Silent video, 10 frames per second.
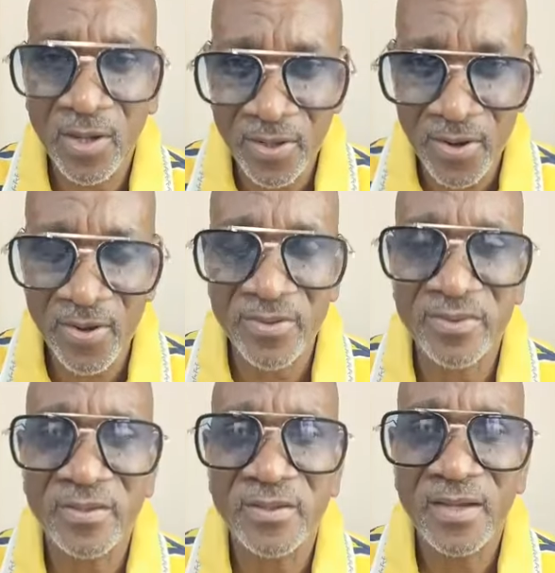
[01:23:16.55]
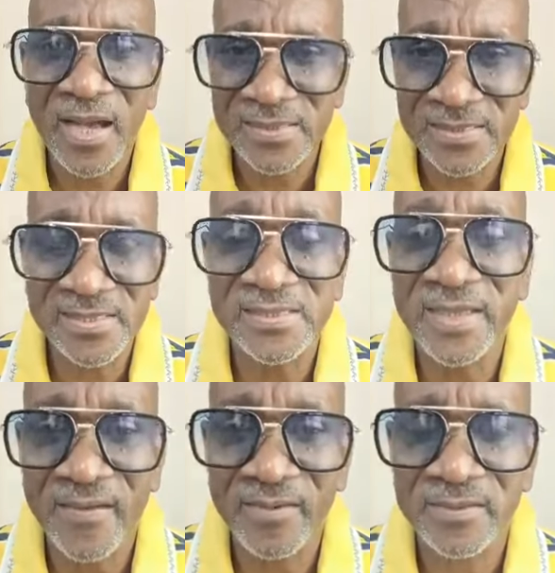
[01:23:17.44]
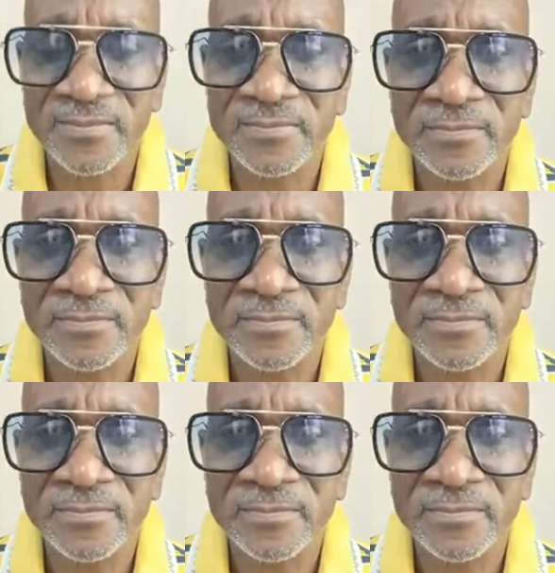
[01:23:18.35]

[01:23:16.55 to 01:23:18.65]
on earth as it is in heaven.